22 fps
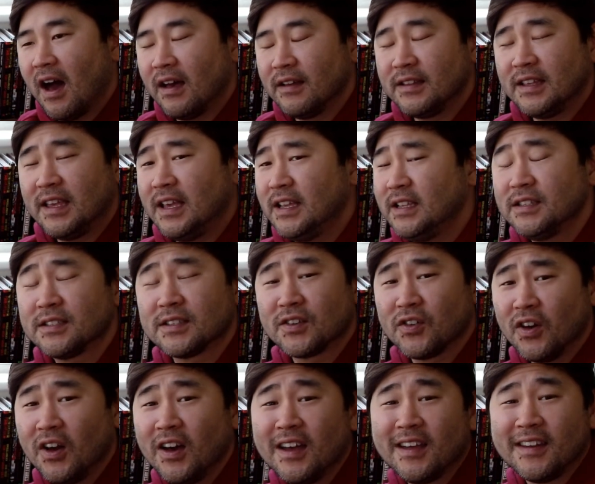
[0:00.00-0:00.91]
he's
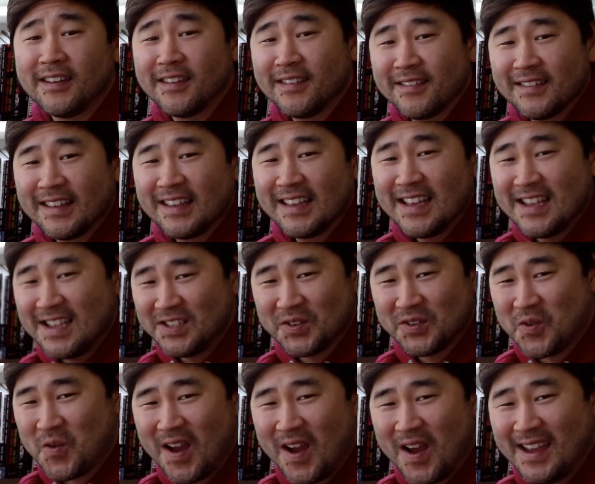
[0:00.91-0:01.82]
good. He's
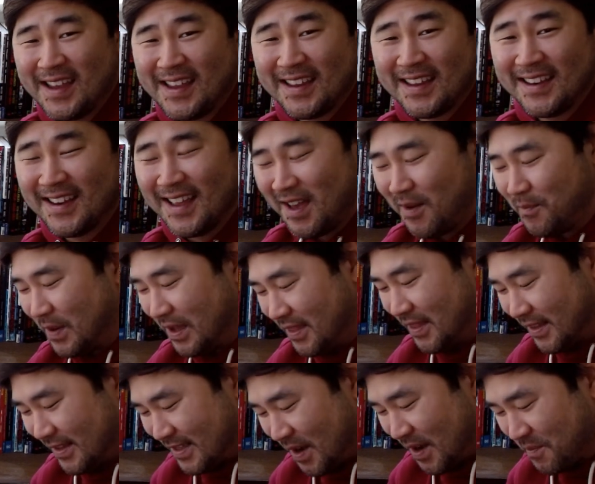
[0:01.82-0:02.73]
great. I
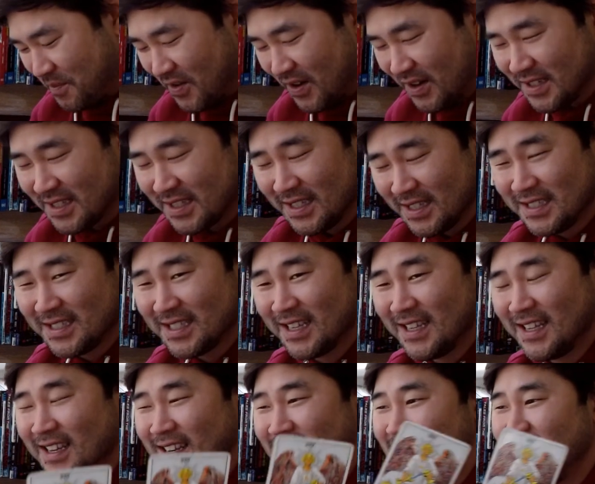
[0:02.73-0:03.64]
mean, Temperance,
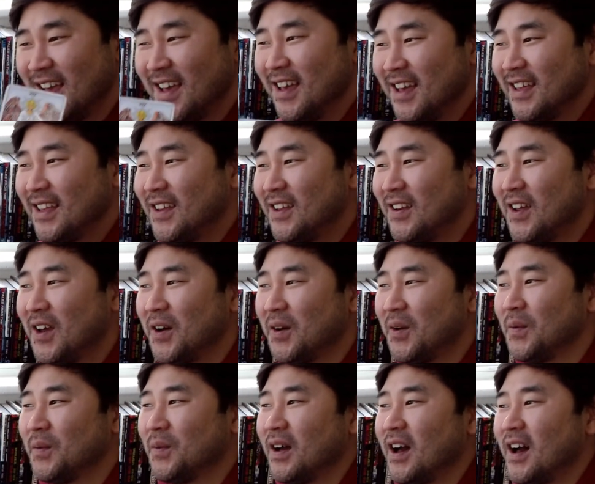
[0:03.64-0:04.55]
listen, you
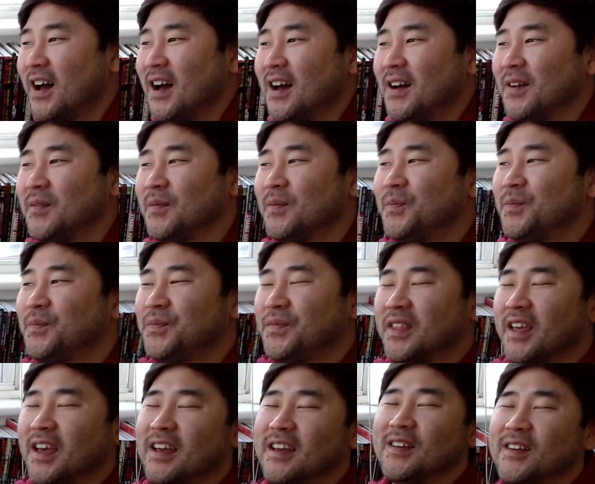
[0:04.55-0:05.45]
know,
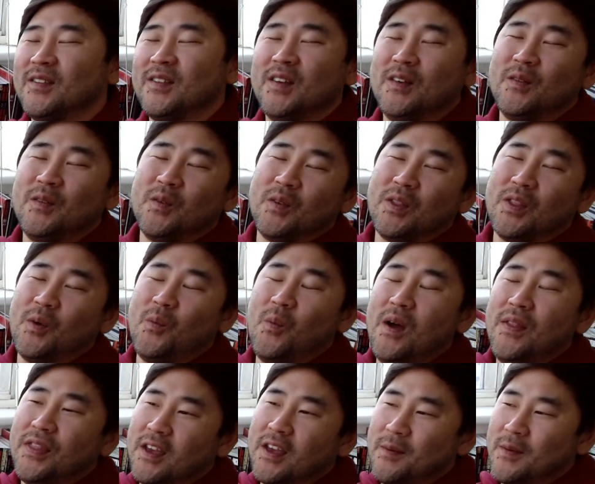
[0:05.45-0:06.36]
the
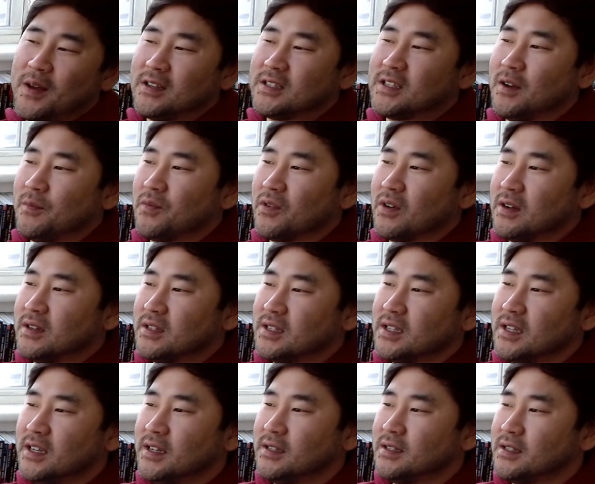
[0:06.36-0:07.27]
one thing about Temperance
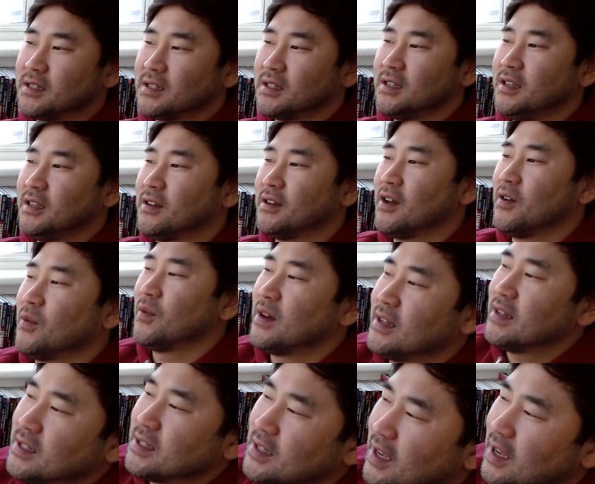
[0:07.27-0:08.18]
is, you know, when
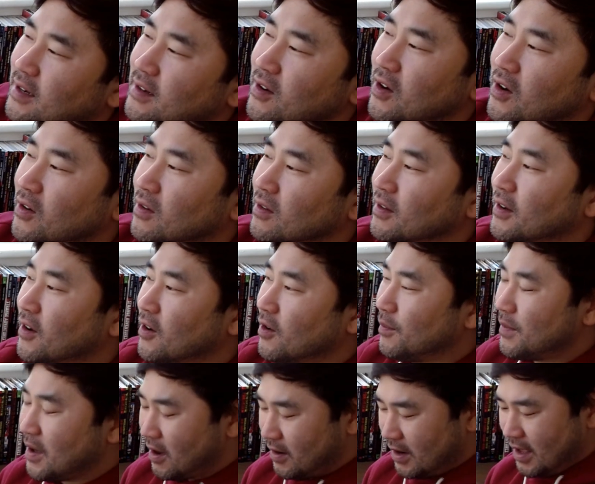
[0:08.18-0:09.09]
I said earlier
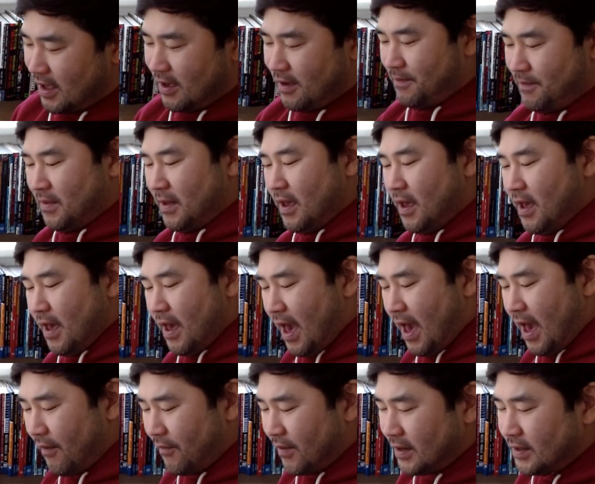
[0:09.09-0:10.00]
about him
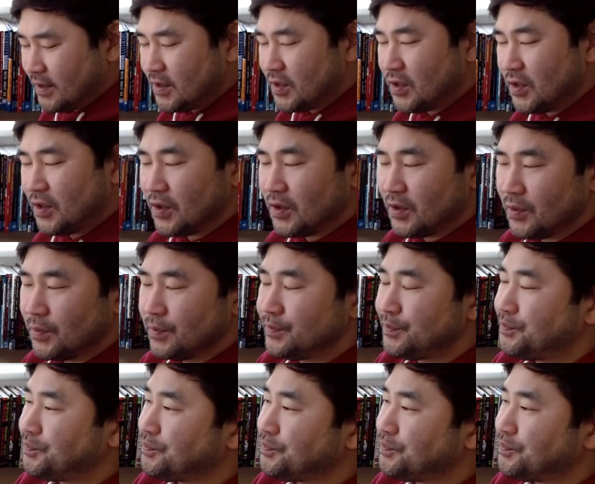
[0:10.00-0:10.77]
having to